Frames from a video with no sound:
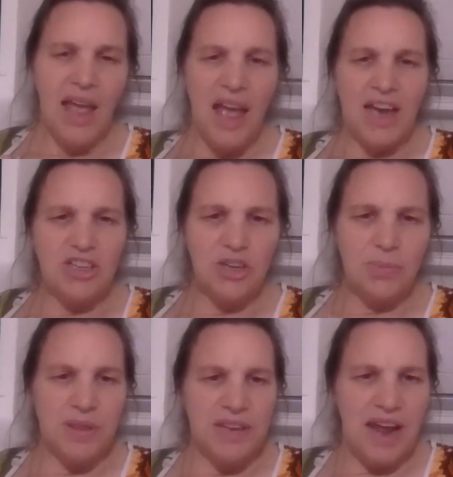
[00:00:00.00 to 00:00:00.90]
As she
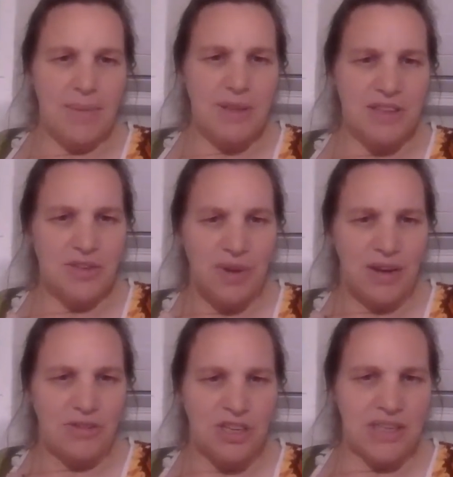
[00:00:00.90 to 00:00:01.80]
put the napkins
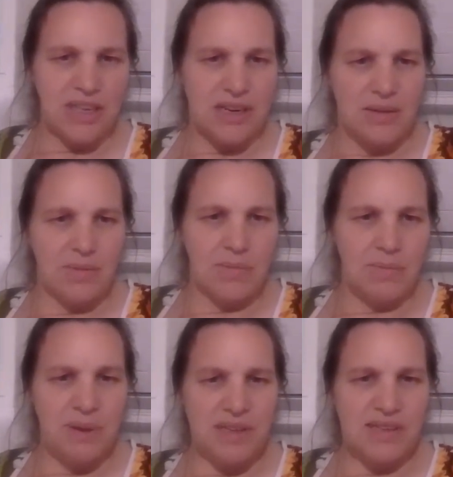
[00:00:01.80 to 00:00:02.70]
around, she said,
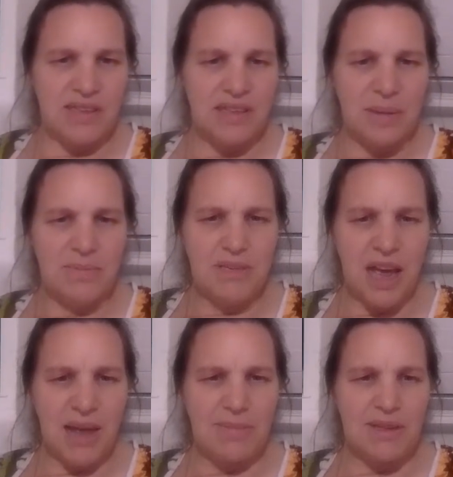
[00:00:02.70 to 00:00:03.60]
but
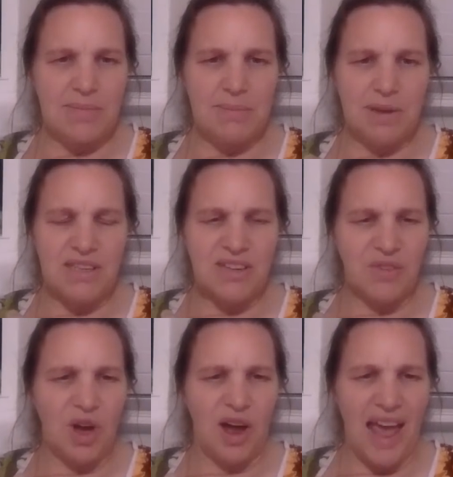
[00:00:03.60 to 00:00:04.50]
sometimes it must have
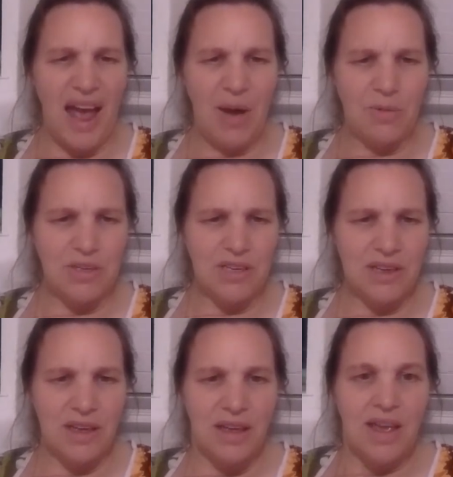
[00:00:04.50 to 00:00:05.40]
gone out.
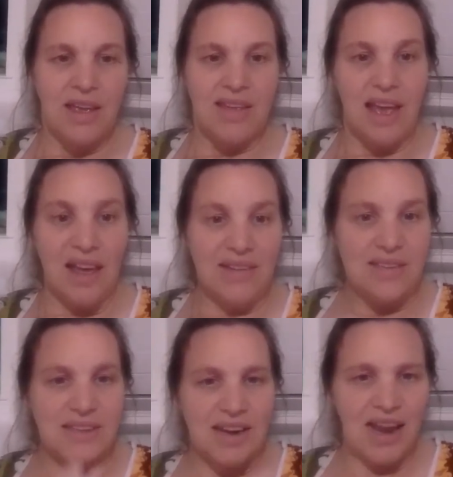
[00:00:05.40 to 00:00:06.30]
Yes,
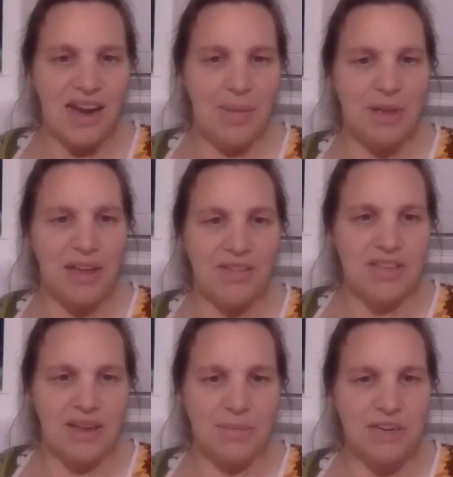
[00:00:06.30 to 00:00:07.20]
said Aunt Abigail,
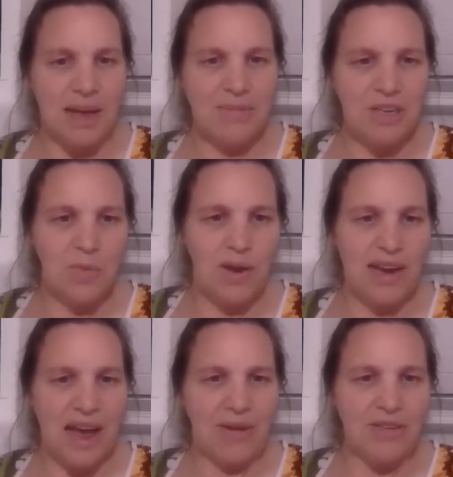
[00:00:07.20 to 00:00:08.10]
sometimes it went
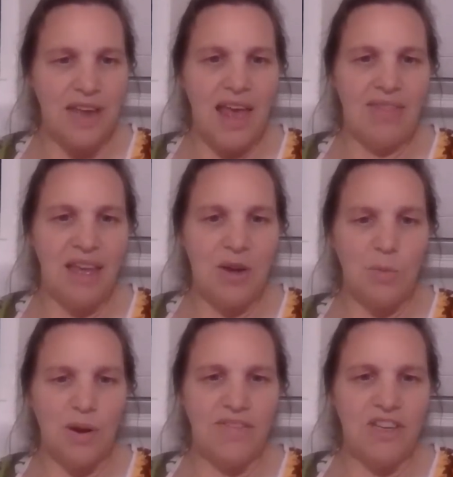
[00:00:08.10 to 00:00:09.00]
out, and then
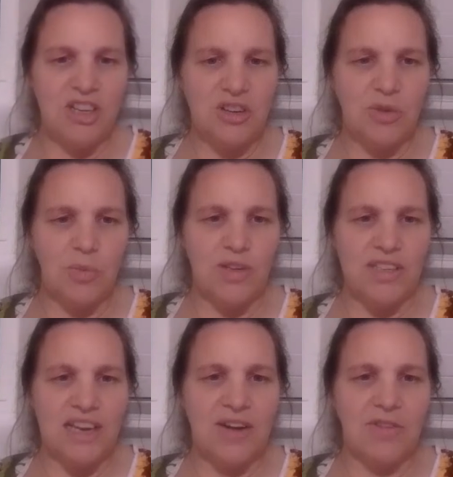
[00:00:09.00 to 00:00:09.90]
one of the children would
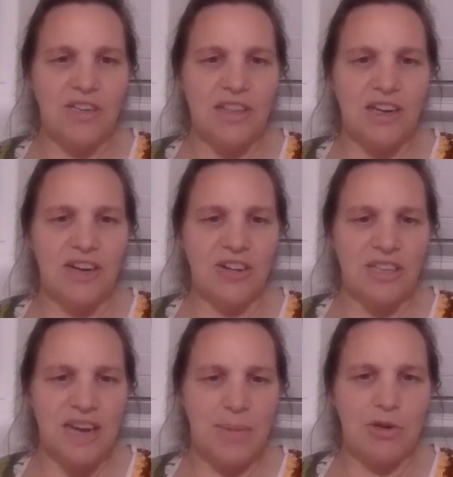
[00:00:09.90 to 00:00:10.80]
send over to the
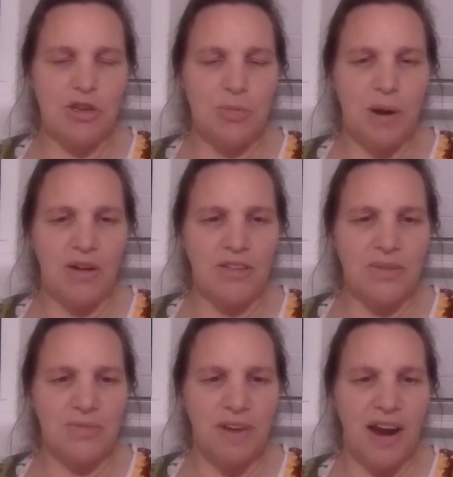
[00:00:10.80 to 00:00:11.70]
nearest neighbor to borrow
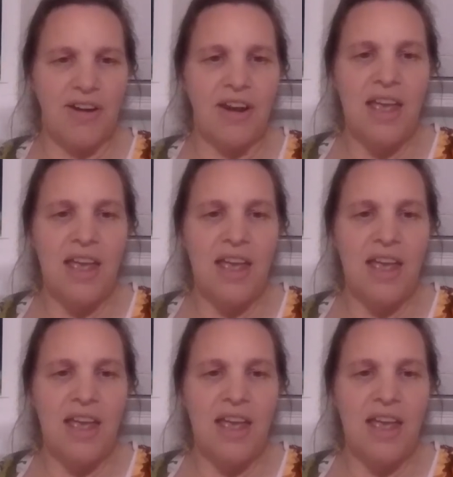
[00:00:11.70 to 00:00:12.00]
some fire.